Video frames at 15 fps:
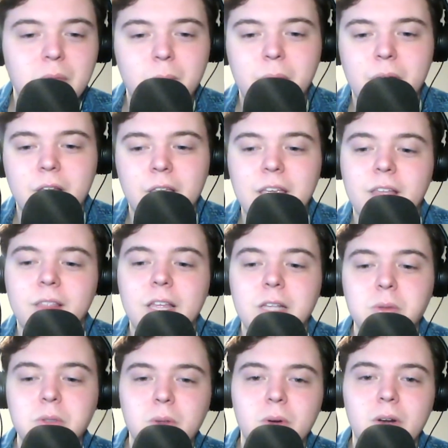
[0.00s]
But yeah, that's
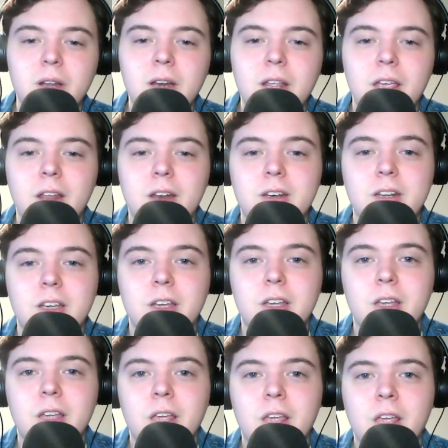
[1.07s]
what's going on, and
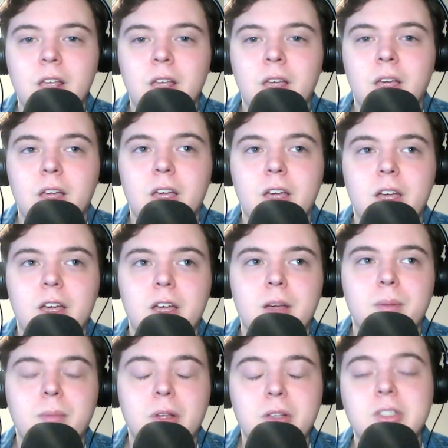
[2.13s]

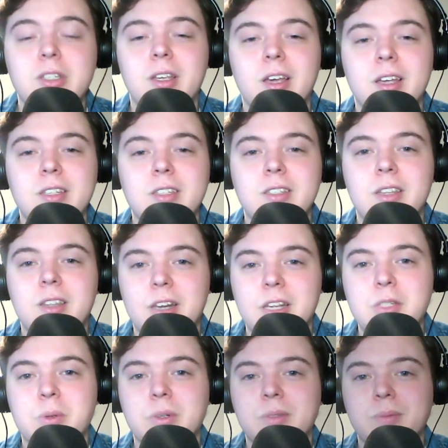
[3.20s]
I'll see you guys in the
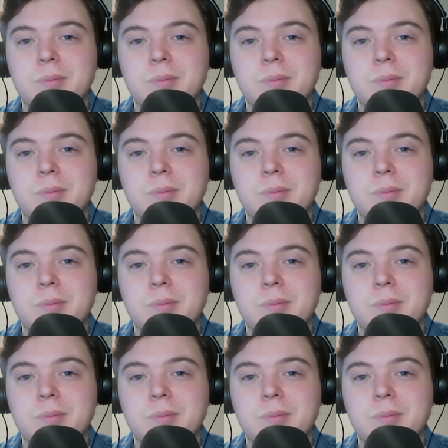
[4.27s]
next one.